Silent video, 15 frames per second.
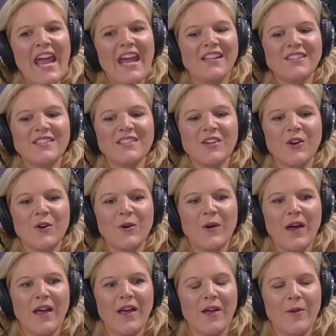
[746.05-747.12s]
And
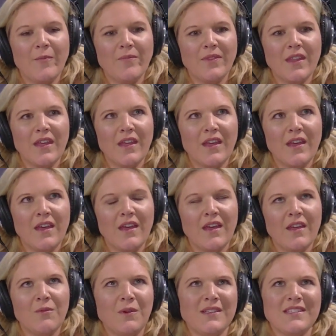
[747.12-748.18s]
so um,
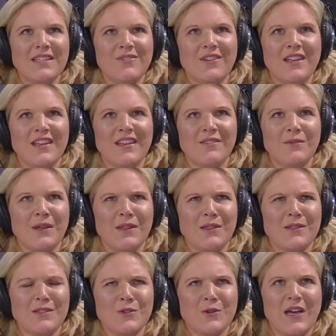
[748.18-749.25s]
it wasn't even like
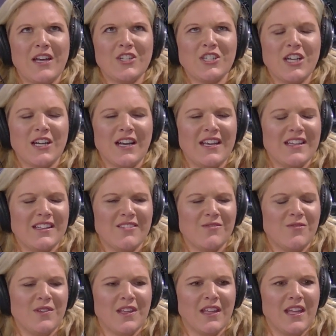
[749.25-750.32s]
the story I shared, I didn't
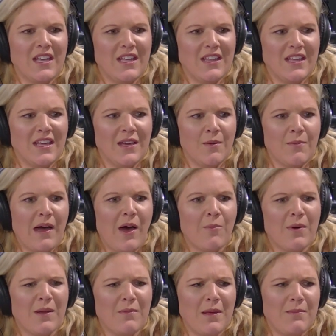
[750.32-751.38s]
feel anything
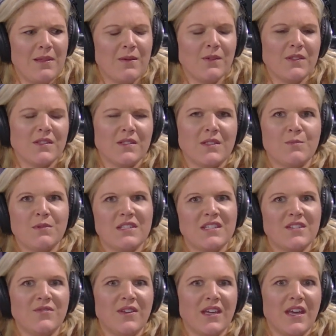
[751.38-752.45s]
about, but maybe it was a
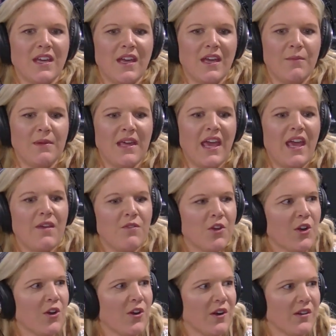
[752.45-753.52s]
specific
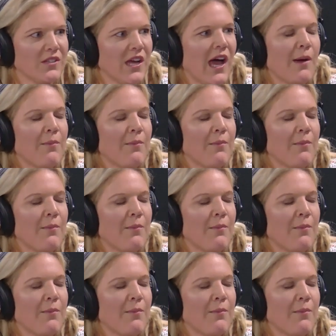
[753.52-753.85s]
behavior or a mm-hmm.